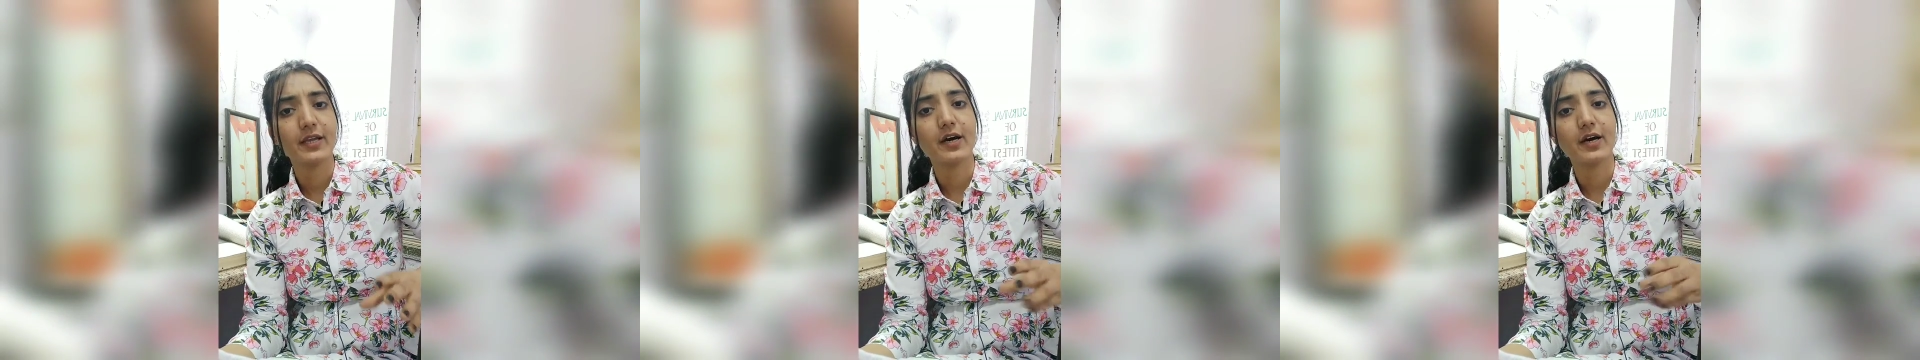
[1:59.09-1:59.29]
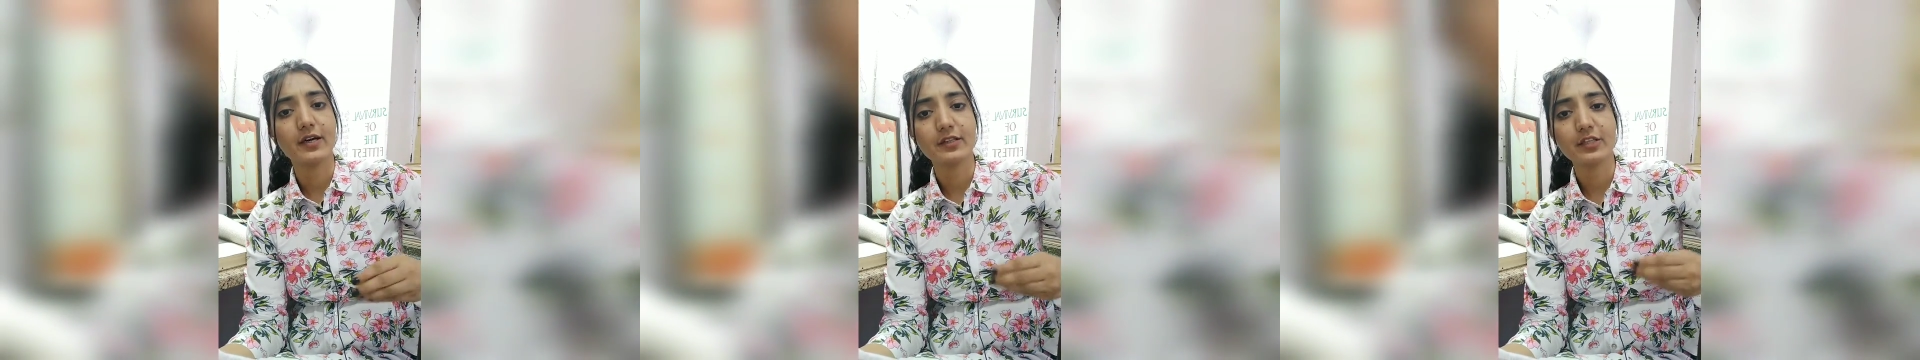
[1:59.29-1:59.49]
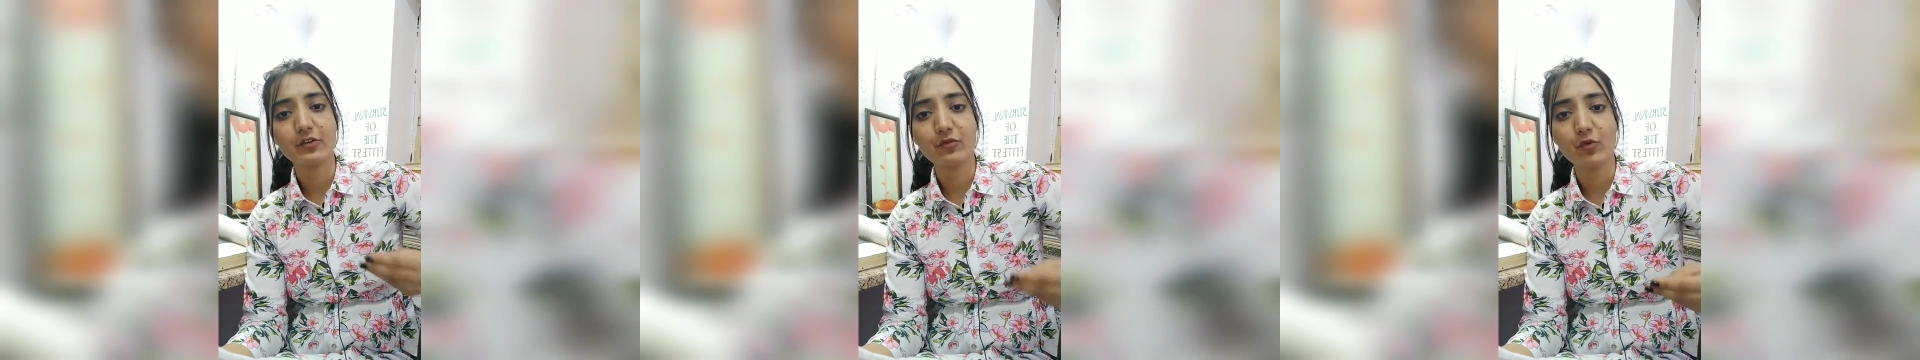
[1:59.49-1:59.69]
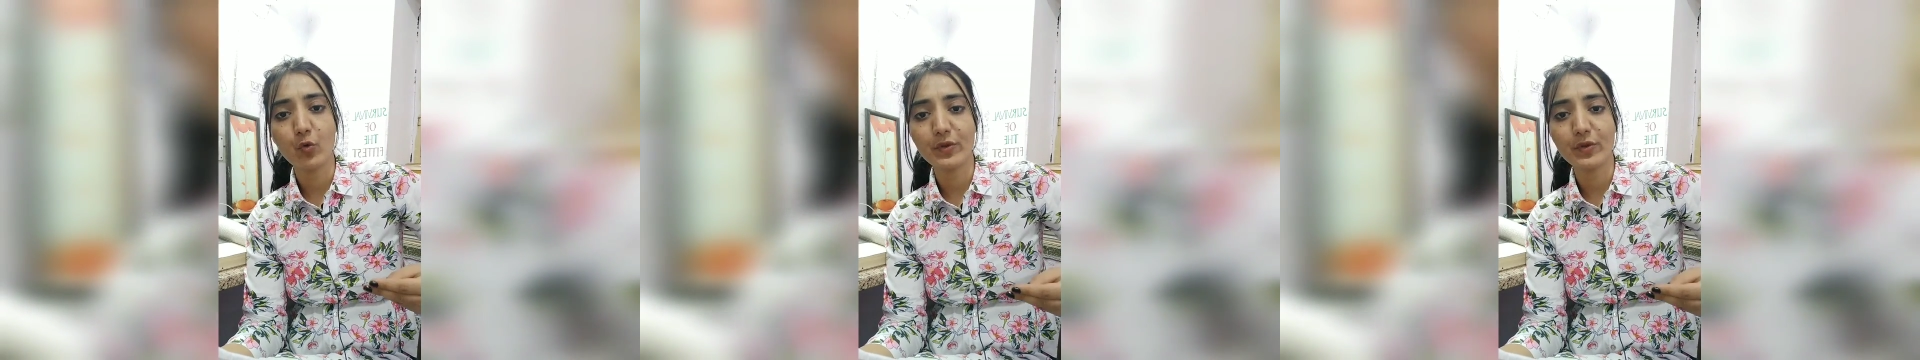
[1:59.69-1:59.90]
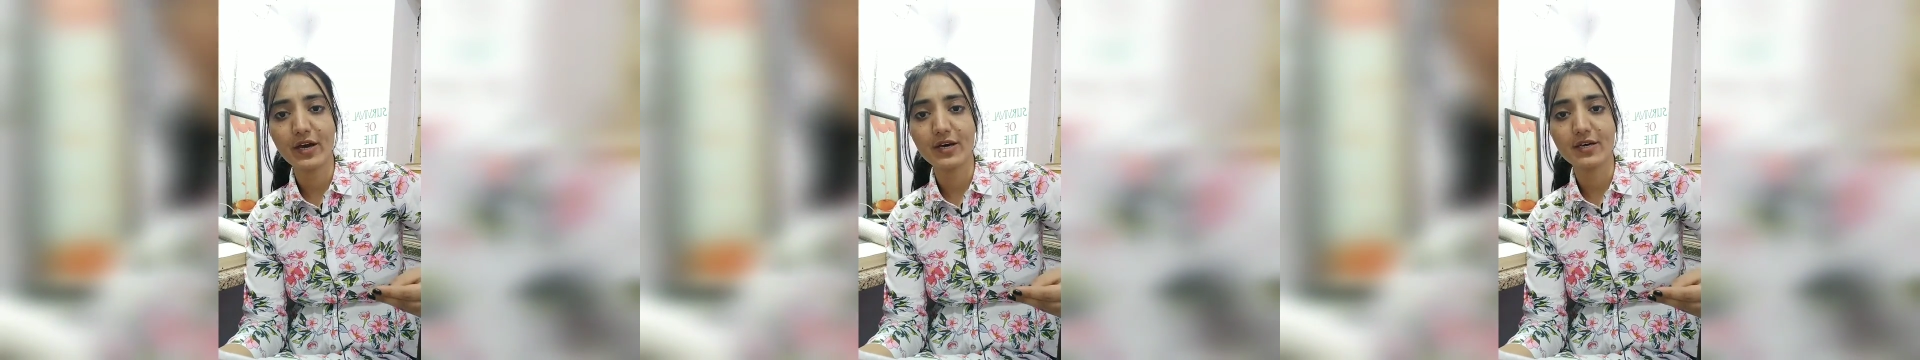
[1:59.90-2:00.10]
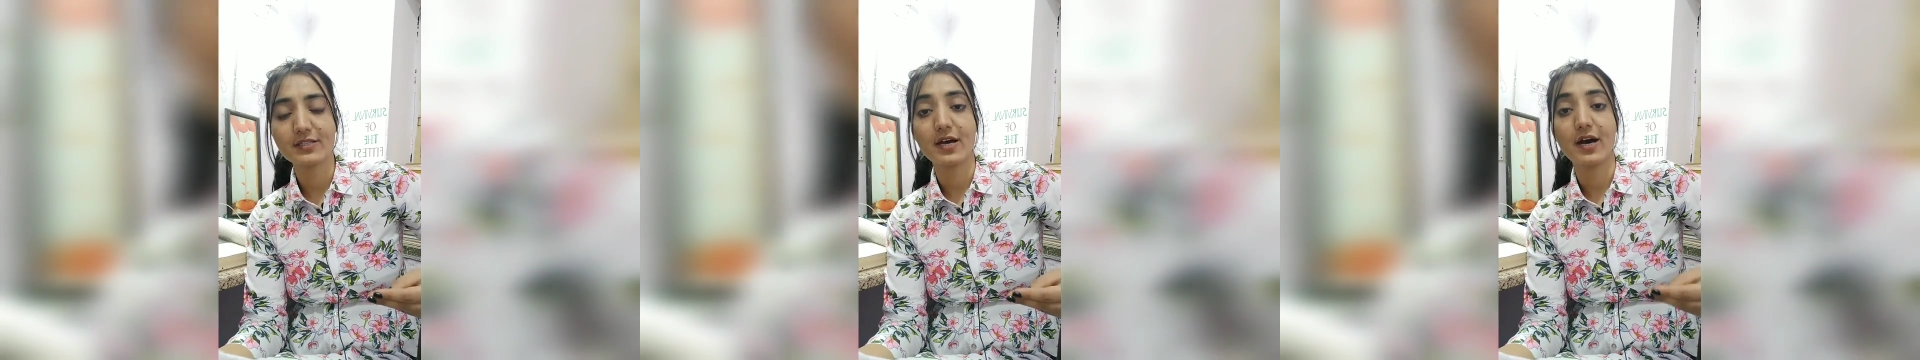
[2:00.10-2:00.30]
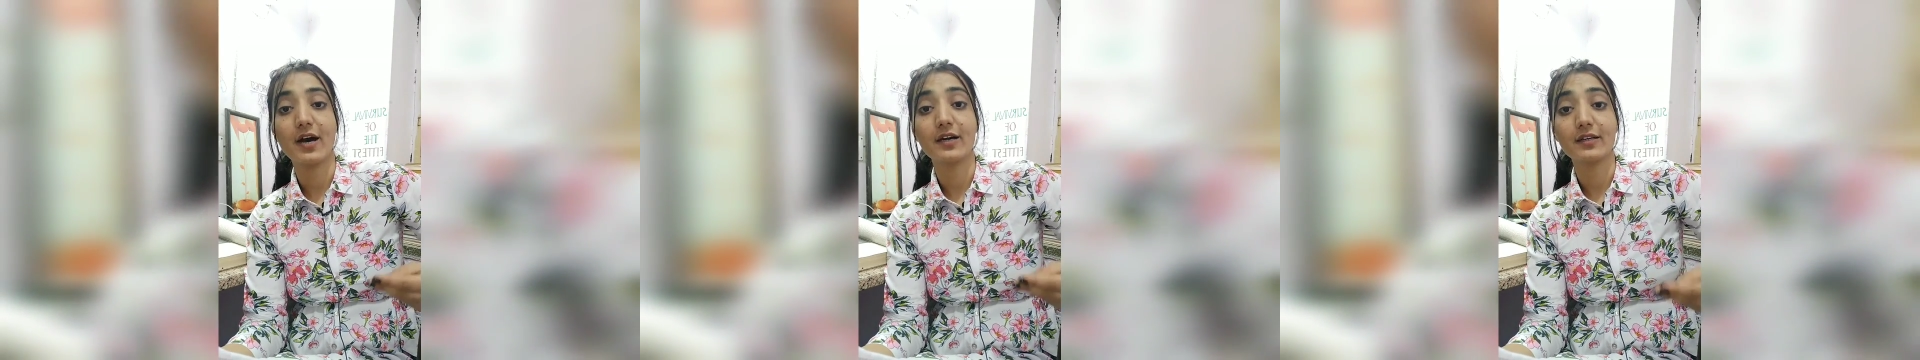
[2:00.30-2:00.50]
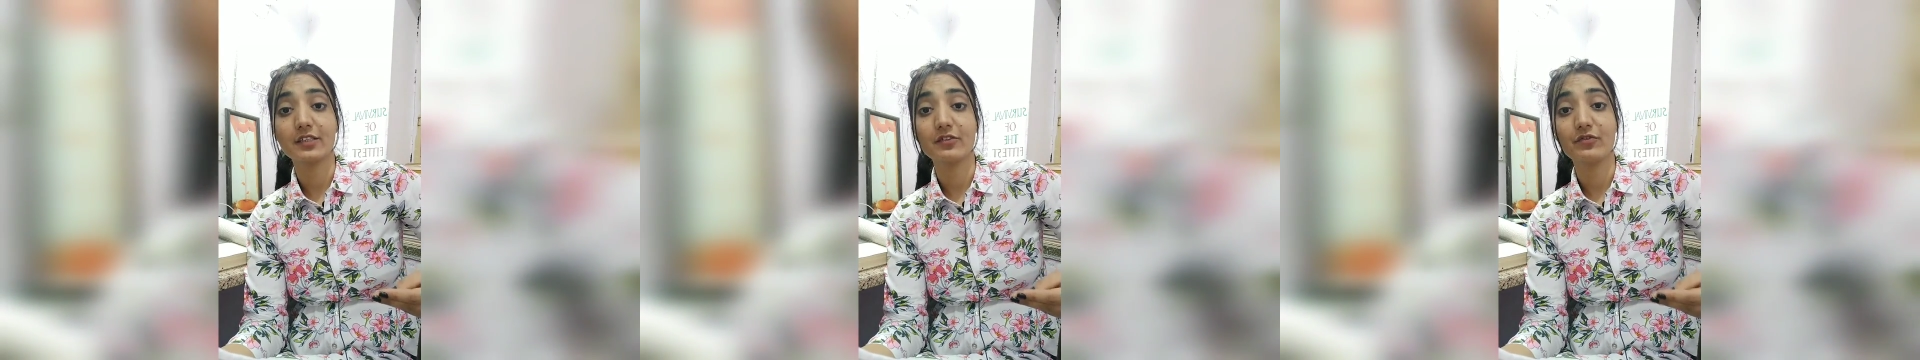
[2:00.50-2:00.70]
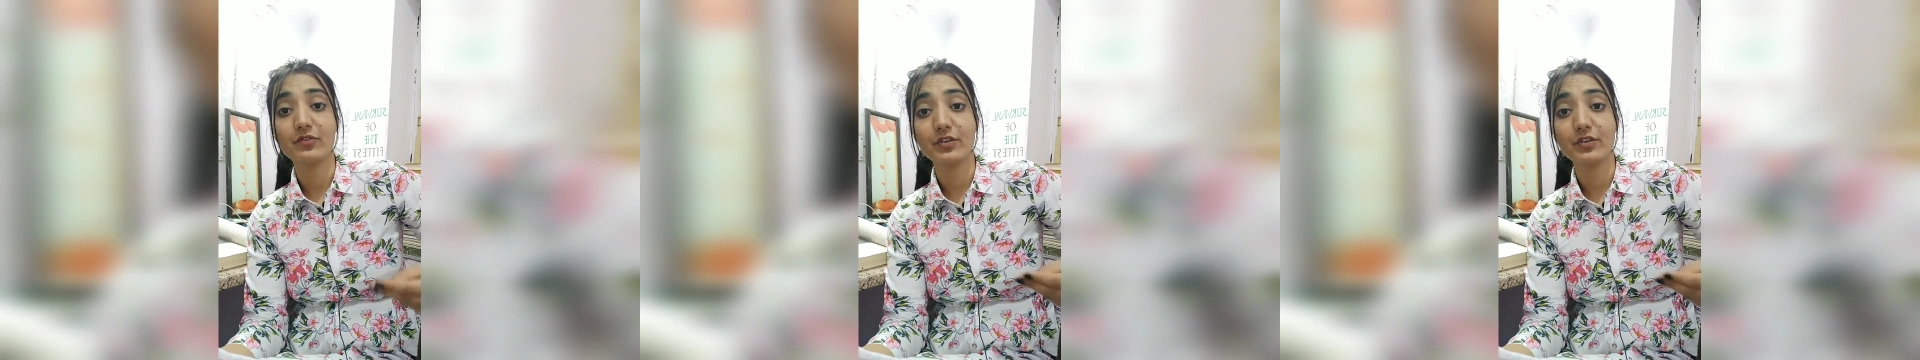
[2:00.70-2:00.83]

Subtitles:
and other phobias are the